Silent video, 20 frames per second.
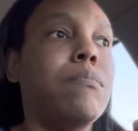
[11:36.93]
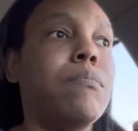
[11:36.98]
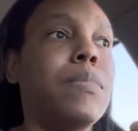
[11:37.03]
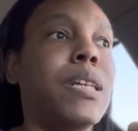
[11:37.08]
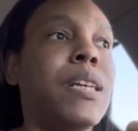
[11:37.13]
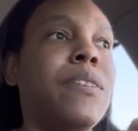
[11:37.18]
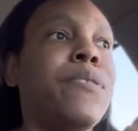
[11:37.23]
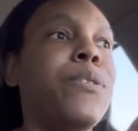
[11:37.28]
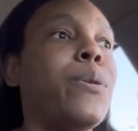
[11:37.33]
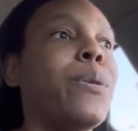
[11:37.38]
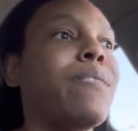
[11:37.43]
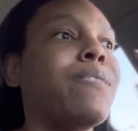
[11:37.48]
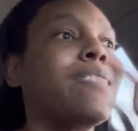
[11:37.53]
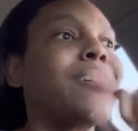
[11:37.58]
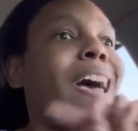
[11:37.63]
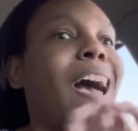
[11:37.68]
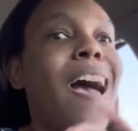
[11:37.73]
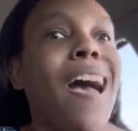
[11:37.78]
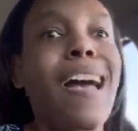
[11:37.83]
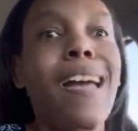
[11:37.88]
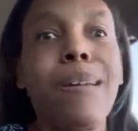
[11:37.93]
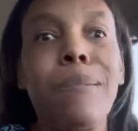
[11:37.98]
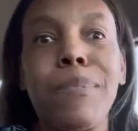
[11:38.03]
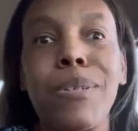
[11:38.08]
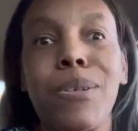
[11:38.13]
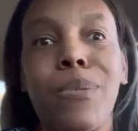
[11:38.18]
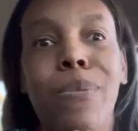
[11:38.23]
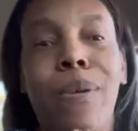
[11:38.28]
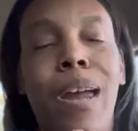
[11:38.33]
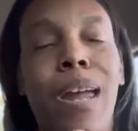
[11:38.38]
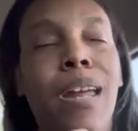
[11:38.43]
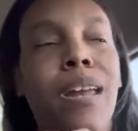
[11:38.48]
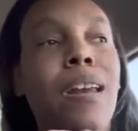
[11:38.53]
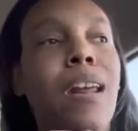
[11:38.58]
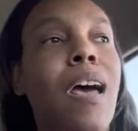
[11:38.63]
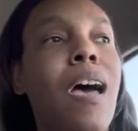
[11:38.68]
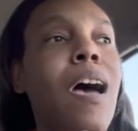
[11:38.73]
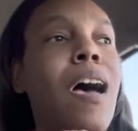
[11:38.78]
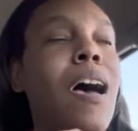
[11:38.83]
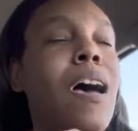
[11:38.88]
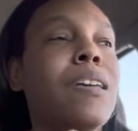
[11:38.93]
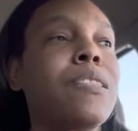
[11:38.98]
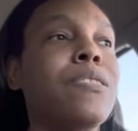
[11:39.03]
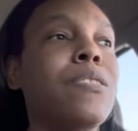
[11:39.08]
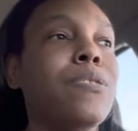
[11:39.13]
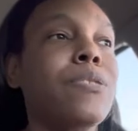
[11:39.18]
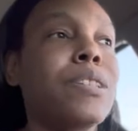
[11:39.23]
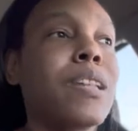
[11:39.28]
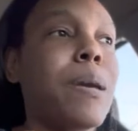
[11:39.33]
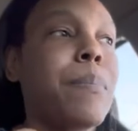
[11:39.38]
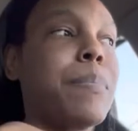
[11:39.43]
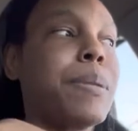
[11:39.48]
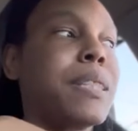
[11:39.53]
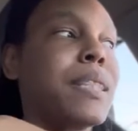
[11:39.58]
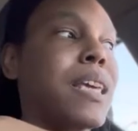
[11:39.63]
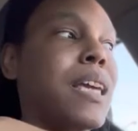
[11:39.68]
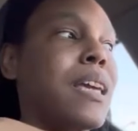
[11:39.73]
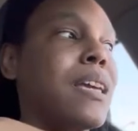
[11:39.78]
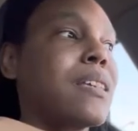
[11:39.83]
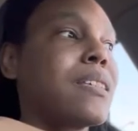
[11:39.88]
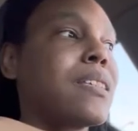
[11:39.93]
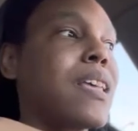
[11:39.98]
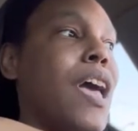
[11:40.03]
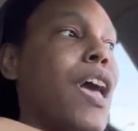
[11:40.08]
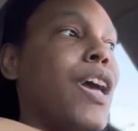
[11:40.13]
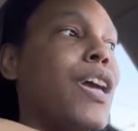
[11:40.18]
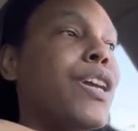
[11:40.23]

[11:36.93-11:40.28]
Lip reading: if you have time to write, those type of things,